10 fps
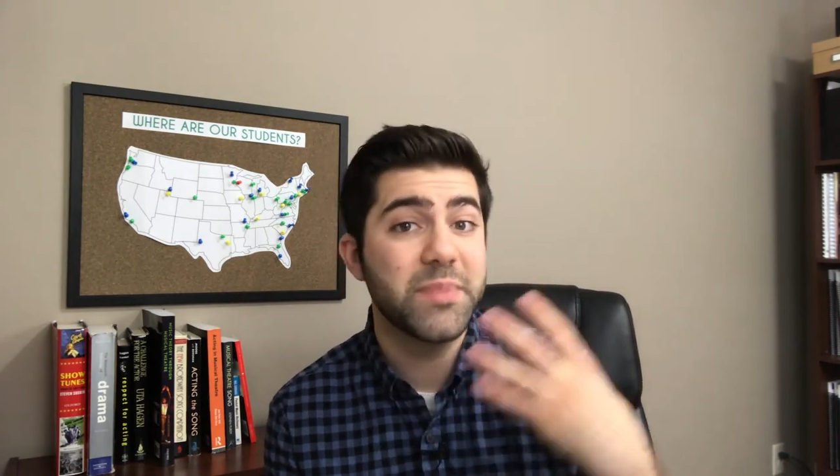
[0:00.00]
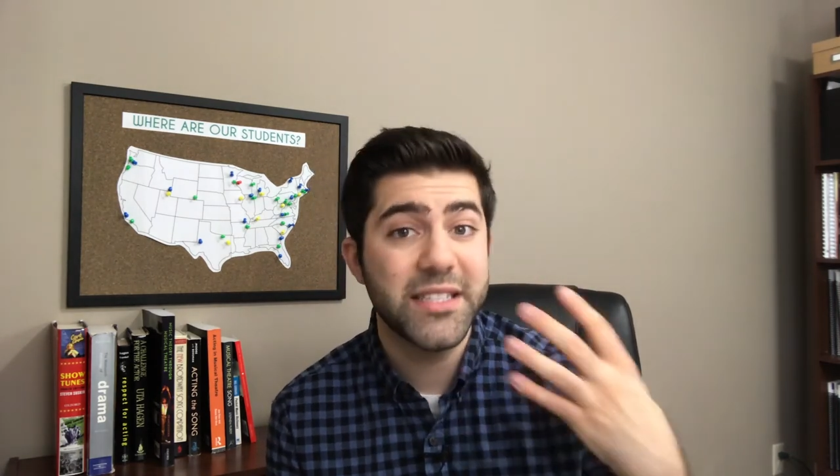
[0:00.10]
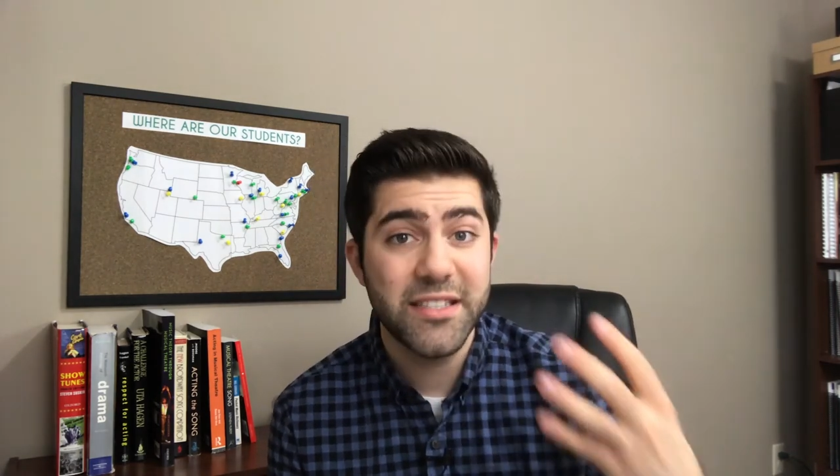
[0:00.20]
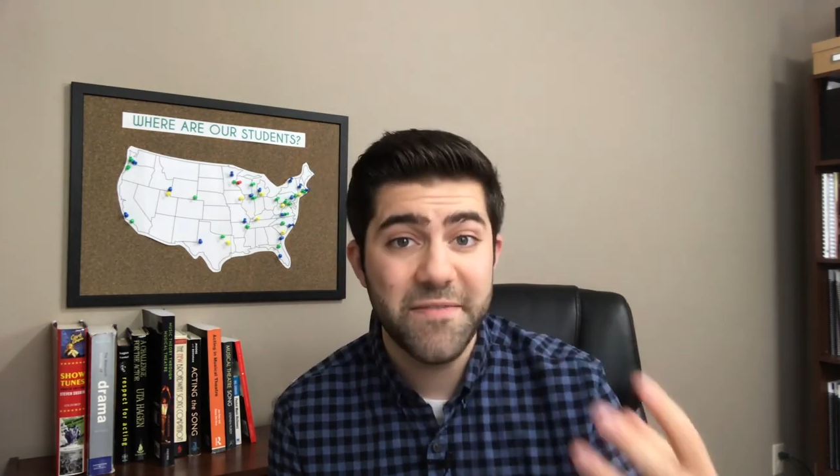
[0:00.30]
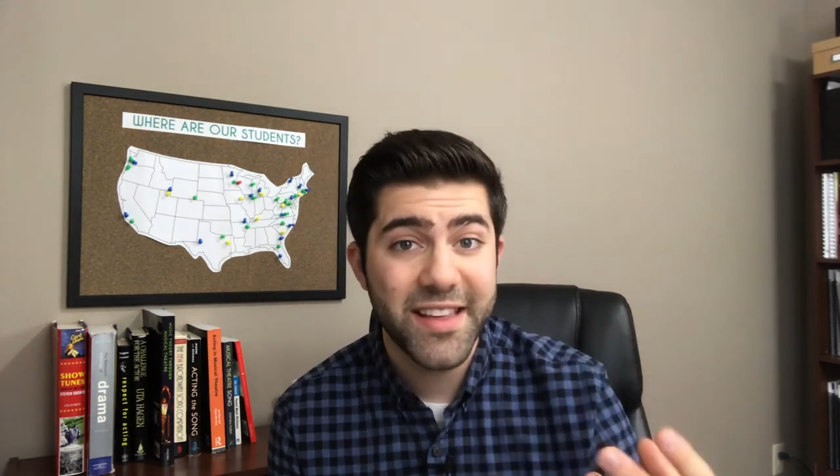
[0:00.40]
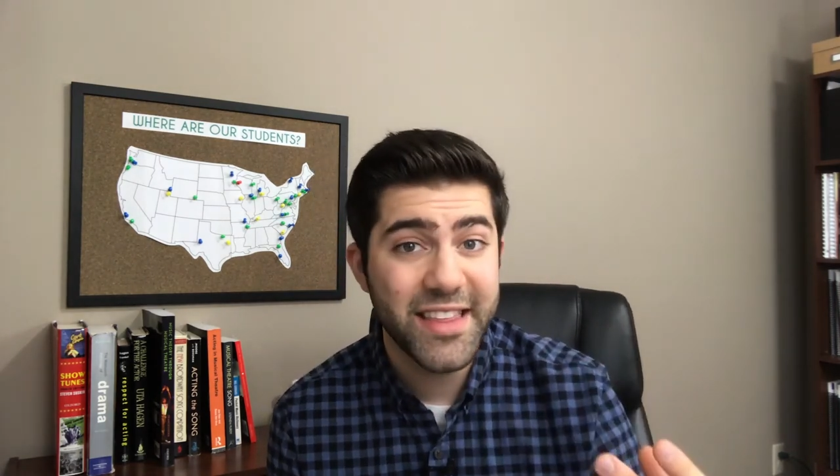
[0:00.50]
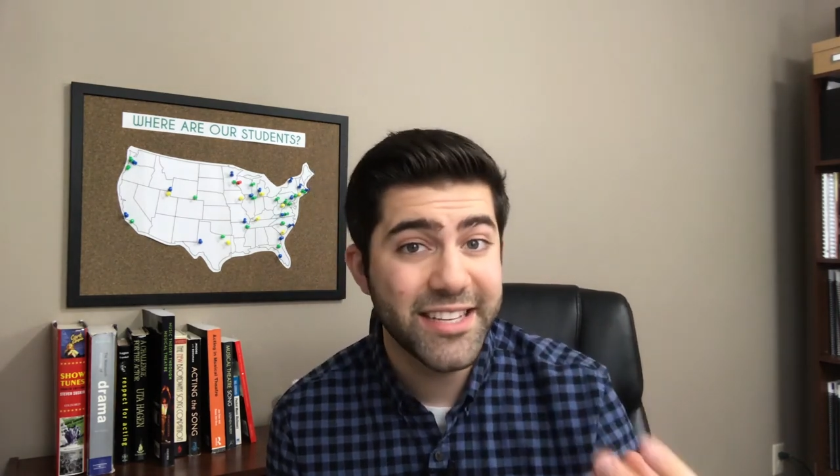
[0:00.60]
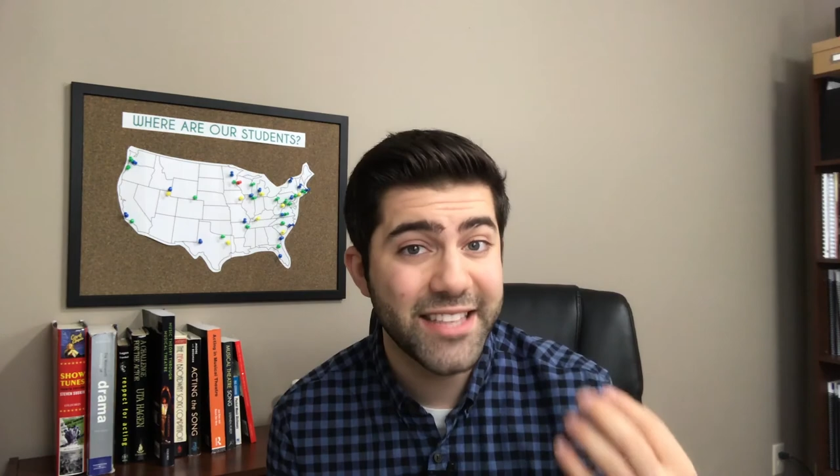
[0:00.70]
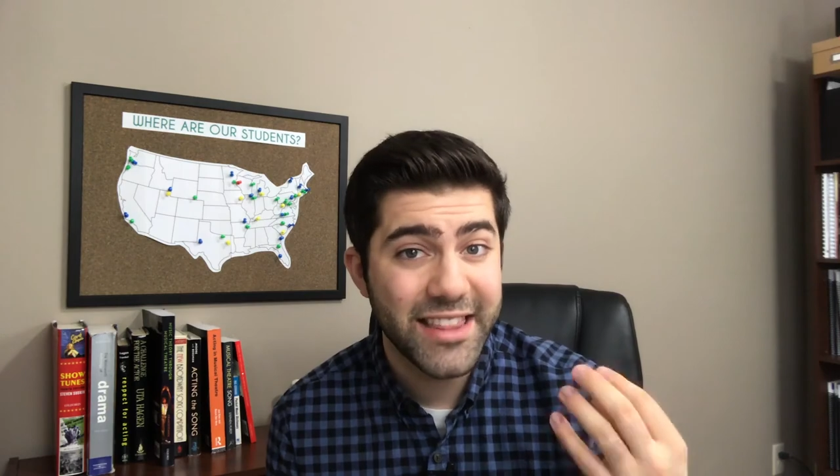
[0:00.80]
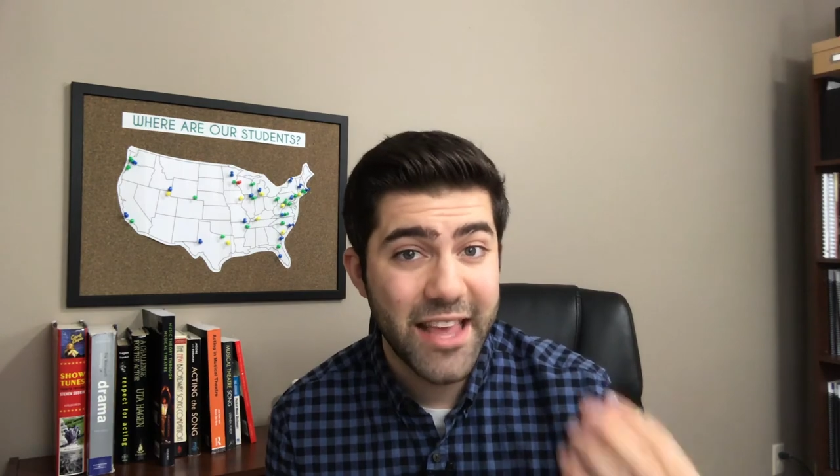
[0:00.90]
specific
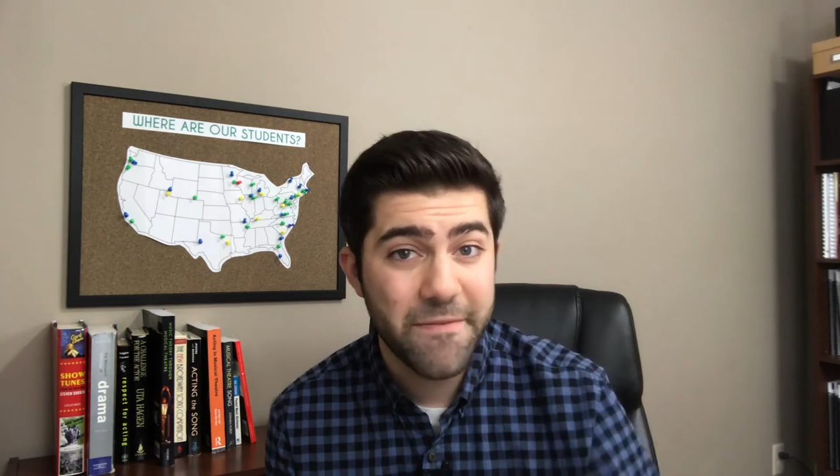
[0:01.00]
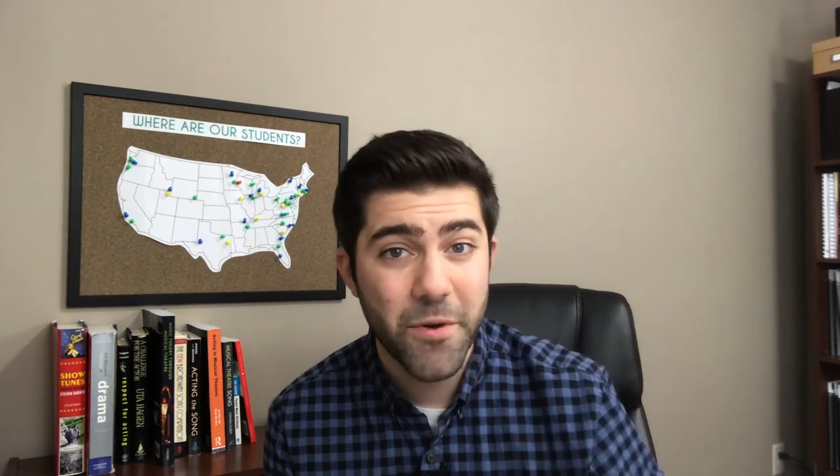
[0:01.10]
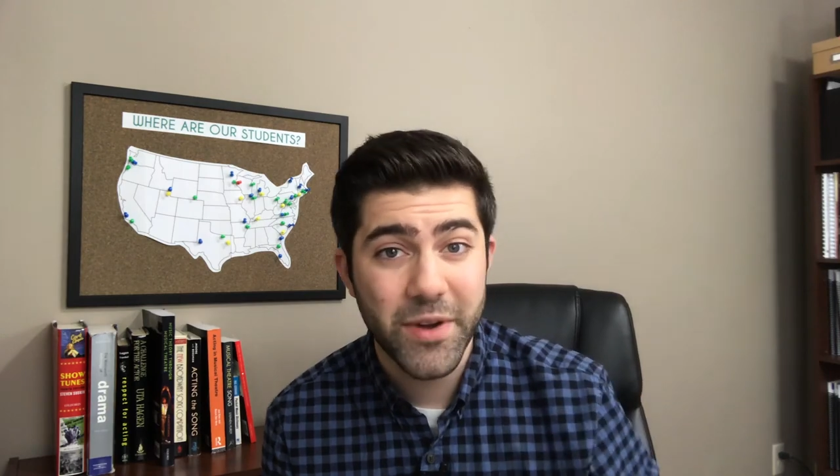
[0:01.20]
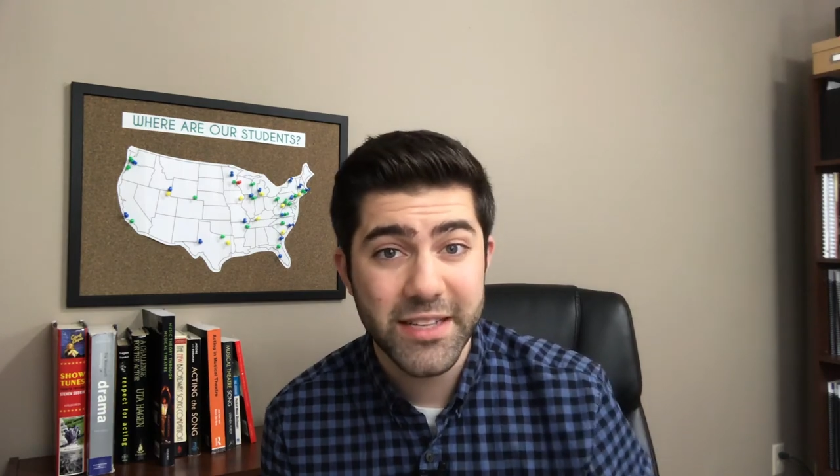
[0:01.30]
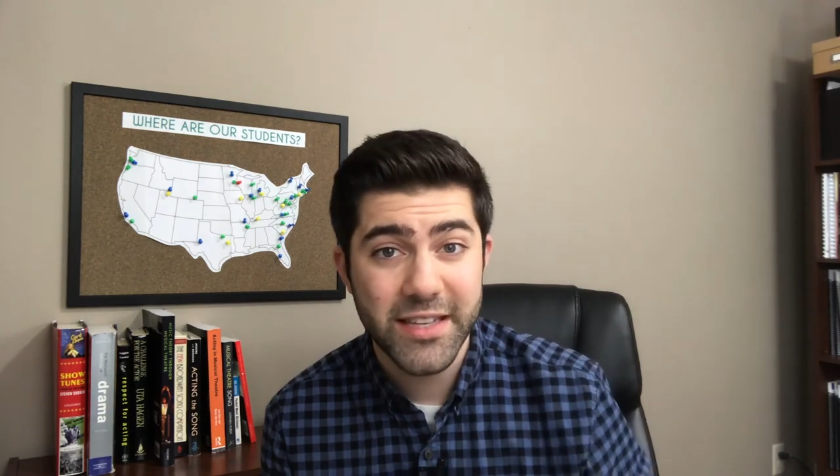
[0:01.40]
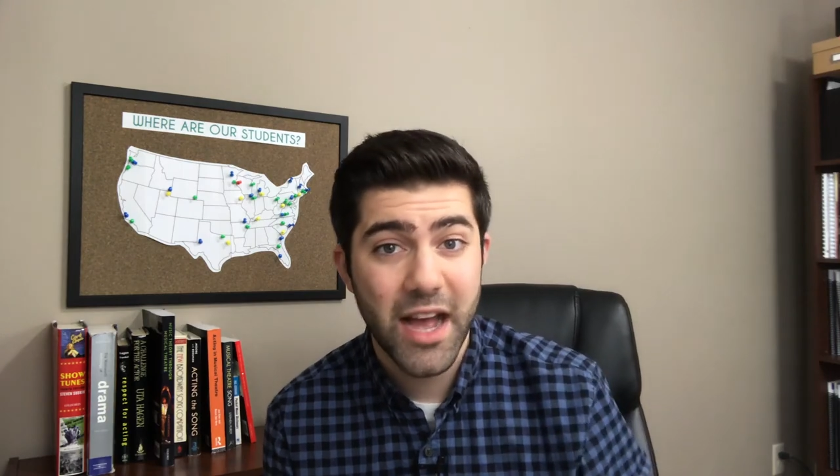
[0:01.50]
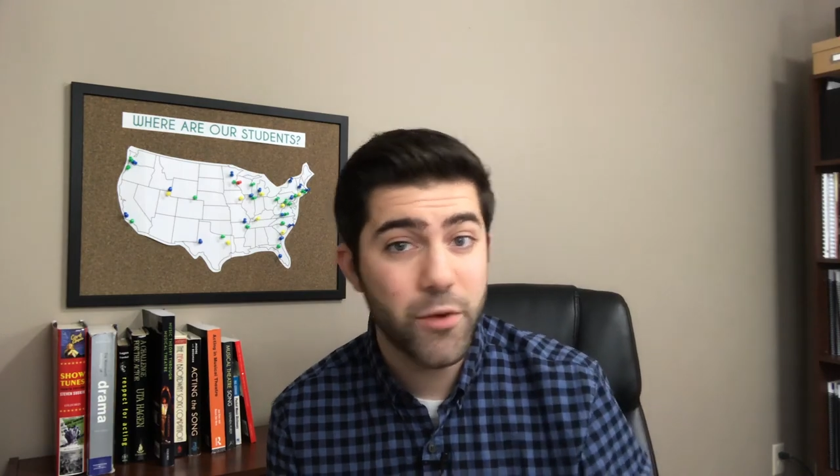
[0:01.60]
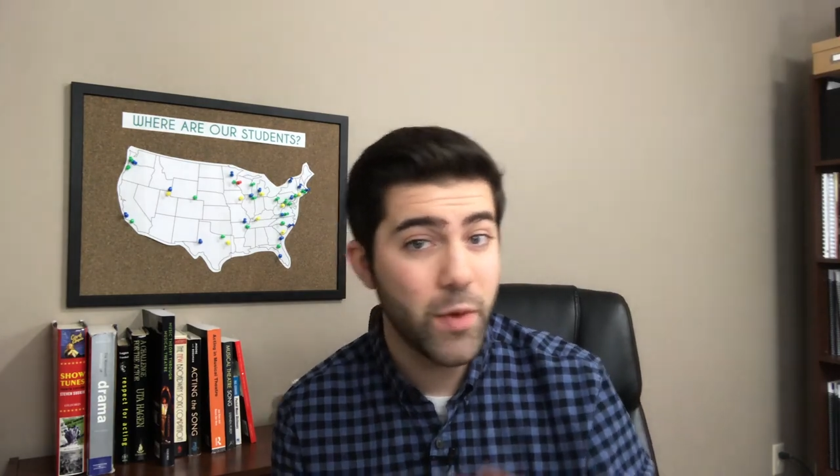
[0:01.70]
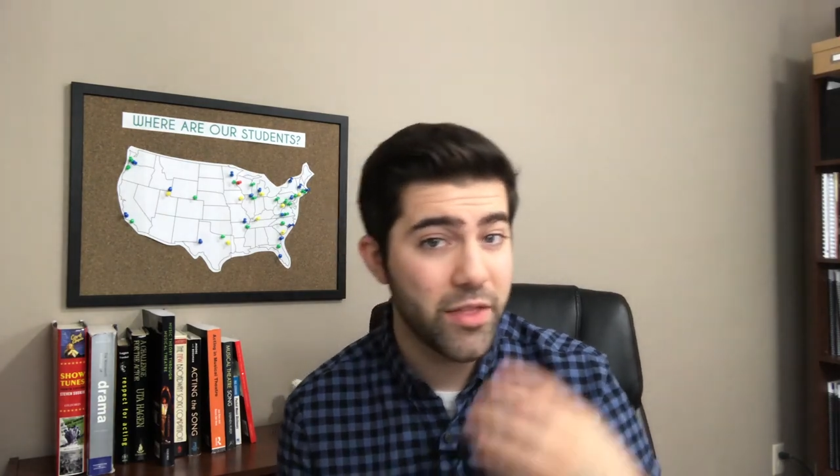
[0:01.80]
things that they focus on,